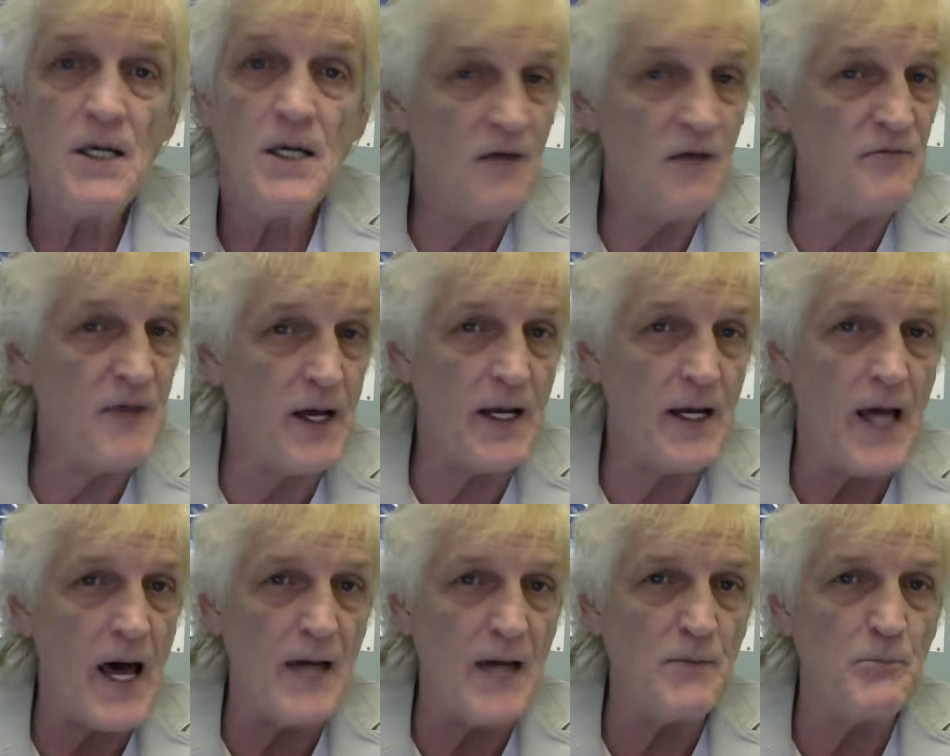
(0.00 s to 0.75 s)
if
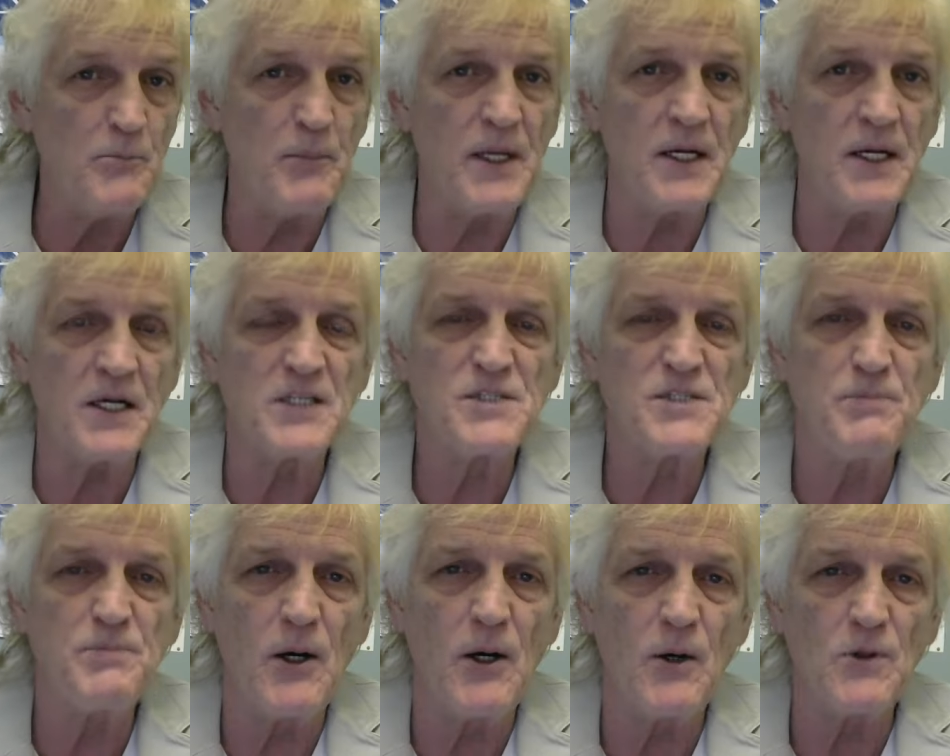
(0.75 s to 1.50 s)
that hadn't been
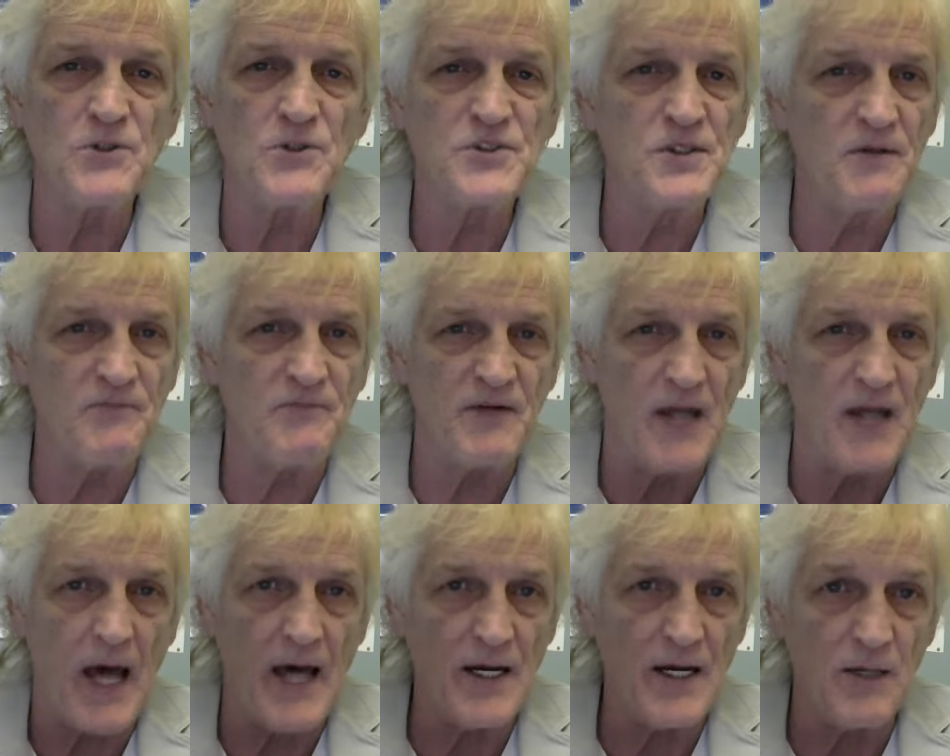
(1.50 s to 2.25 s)
exposed, if
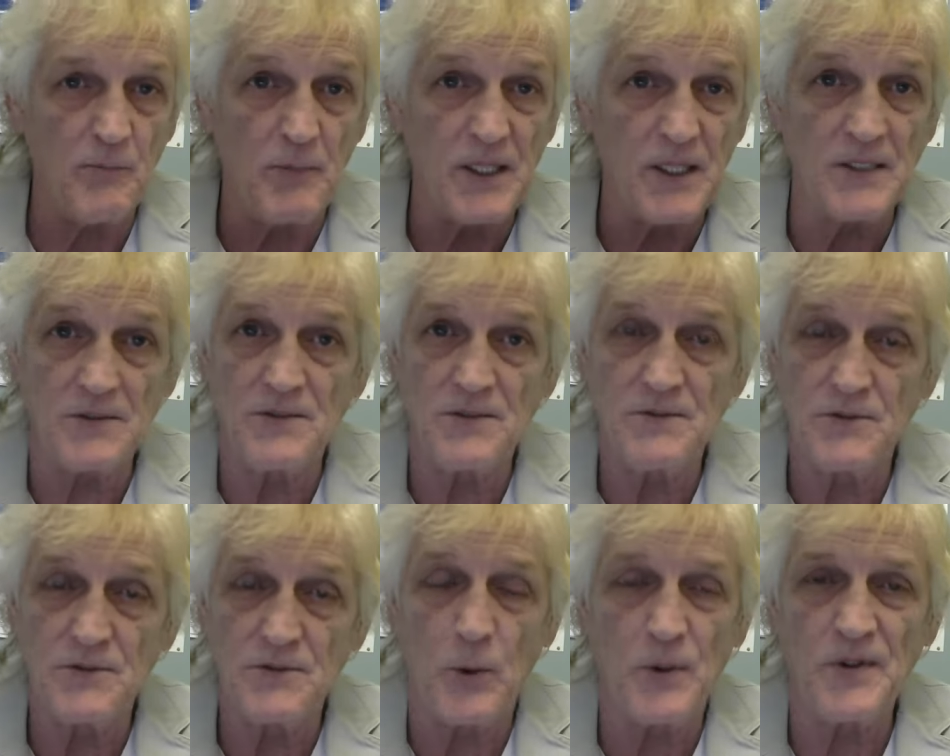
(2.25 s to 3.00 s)
it hadn't been
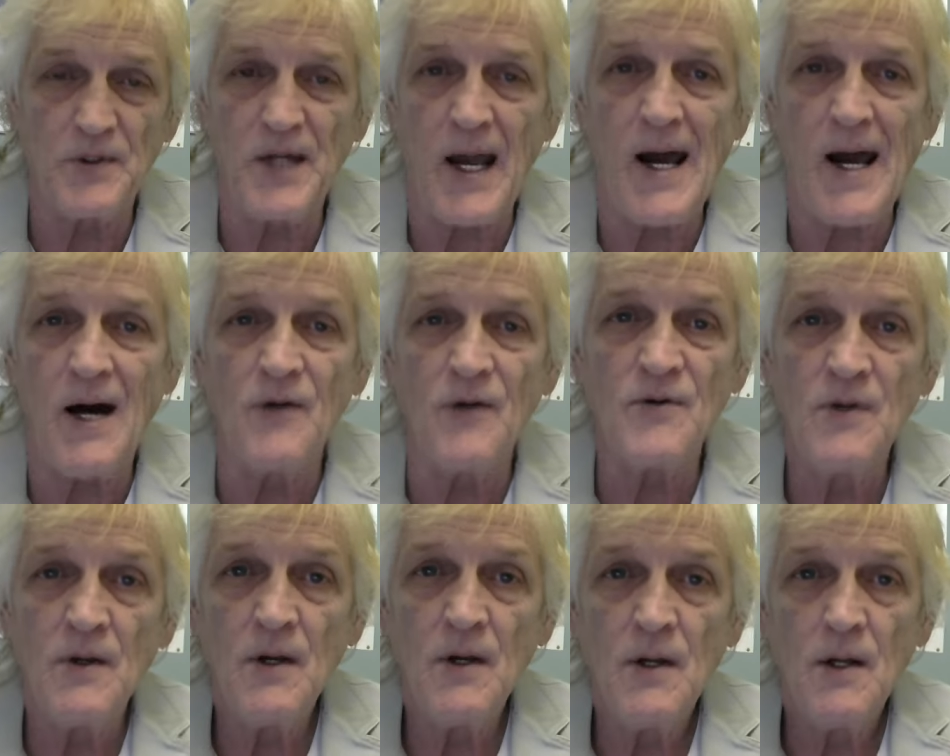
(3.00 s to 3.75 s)
torn down,